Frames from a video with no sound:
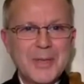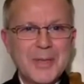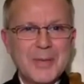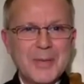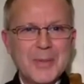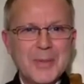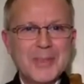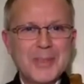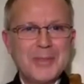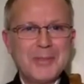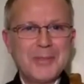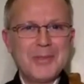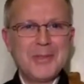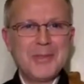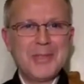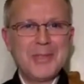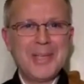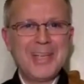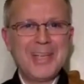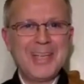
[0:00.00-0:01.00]
wonderful?
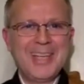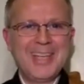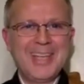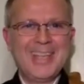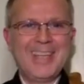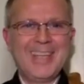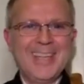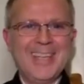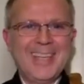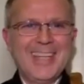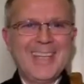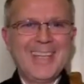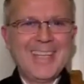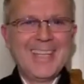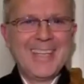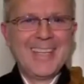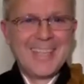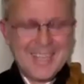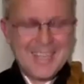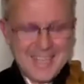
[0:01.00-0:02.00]

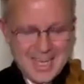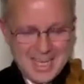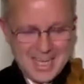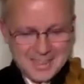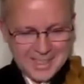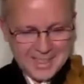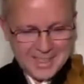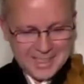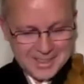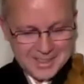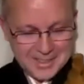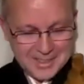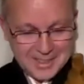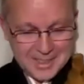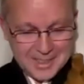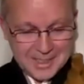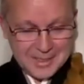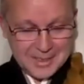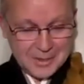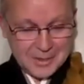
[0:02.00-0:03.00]
and then I
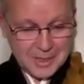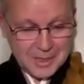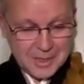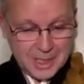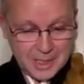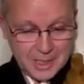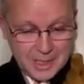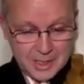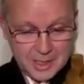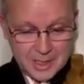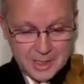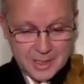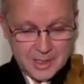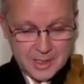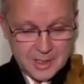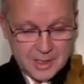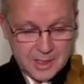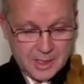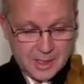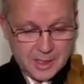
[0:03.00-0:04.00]
started, okay, this is,
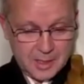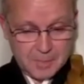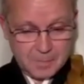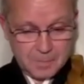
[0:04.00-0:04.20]
uh,